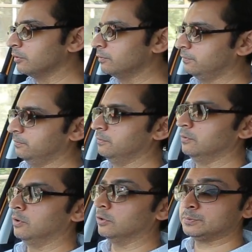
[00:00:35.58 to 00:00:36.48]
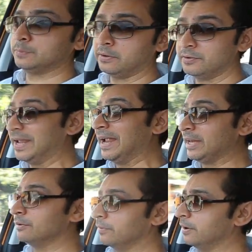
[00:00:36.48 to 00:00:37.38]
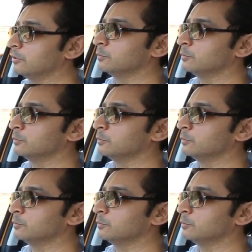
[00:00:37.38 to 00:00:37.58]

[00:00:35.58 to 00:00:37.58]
of horsepower, 85 to